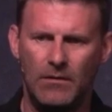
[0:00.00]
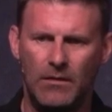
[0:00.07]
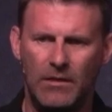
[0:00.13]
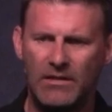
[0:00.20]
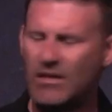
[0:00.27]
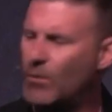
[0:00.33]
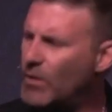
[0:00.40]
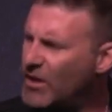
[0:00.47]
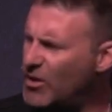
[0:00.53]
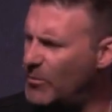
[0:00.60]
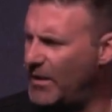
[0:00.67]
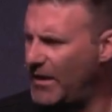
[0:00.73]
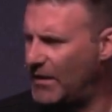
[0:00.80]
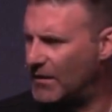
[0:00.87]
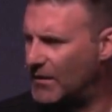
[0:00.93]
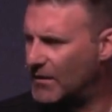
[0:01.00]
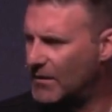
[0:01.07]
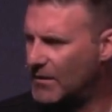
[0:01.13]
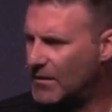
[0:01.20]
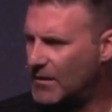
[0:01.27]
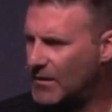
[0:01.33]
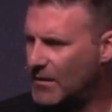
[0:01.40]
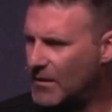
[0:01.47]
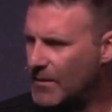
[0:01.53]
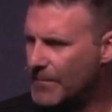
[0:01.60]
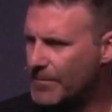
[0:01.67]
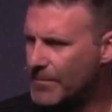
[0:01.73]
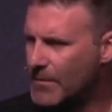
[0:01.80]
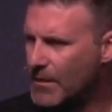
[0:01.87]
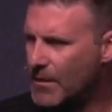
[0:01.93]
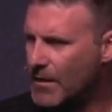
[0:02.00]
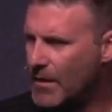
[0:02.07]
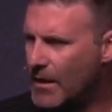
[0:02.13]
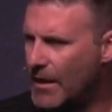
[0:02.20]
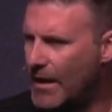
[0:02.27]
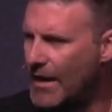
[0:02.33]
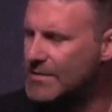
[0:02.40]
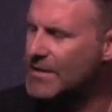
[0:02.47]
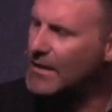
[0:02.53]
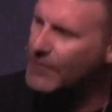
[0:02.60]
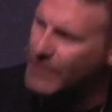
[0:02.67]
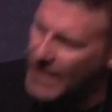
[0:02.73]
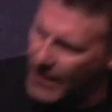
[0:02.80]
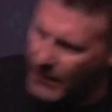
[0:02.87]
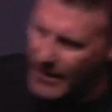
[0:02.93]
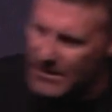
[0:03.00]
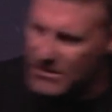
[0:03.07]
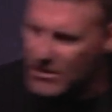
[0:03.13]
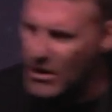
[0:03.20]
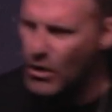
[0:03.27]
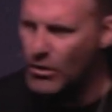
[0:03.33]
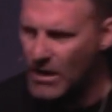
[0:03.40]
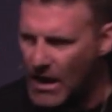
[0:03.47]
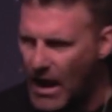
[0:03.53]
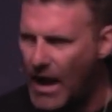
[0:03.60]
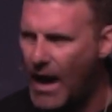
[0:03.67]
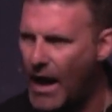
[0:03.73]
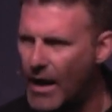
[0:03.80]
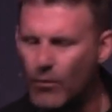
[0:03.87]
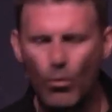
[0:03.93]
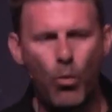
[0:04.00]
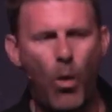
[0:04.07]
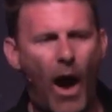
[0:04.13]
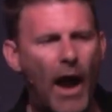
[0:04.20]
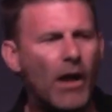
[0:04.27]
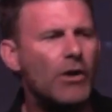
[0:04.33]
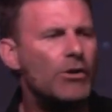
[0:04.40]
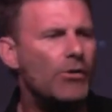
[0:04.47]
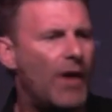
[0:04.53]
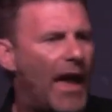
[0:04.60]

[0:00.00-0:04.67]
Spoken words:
He said, what do you mean? I said, if there is no God, why are you